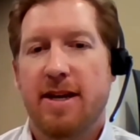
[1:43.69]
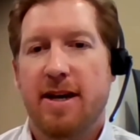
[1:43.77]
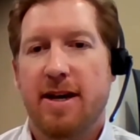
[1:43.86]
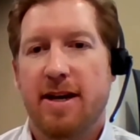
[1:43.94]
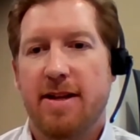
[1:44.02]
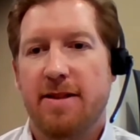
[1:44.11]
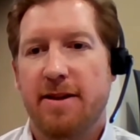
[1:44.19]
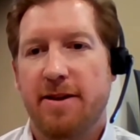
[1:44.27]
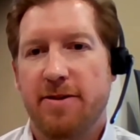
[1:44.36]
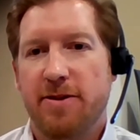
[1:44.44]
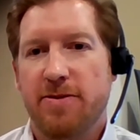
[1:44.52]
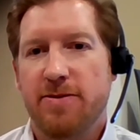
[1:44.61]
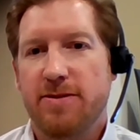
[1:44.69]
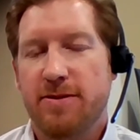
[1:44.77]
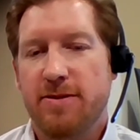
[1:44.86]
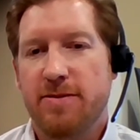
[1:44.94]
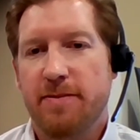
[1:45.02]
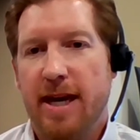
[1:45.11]
that are used
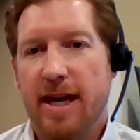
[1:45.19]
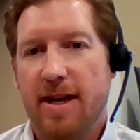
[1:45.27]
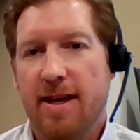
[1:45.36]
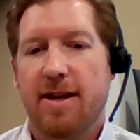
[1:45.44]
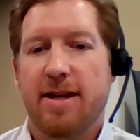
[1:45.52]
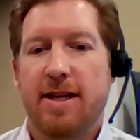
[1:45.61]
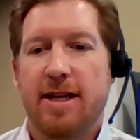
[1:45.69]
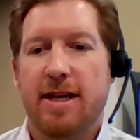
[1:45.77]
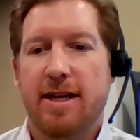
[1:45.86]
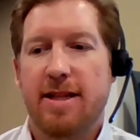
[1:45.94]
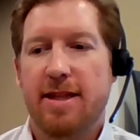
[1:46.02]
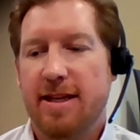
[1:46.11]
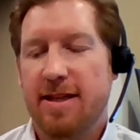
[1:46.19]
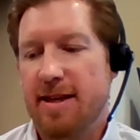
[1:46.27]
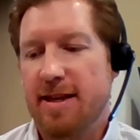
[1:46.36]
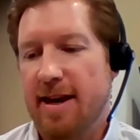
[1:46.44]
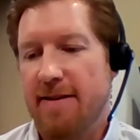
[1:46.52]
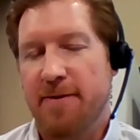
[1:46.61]
to make
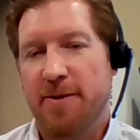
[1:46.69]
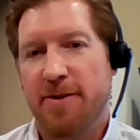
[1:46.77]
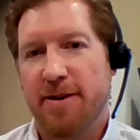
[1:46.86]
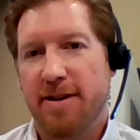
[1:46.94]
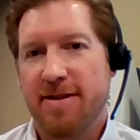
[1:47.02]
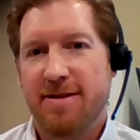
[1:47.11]
the ever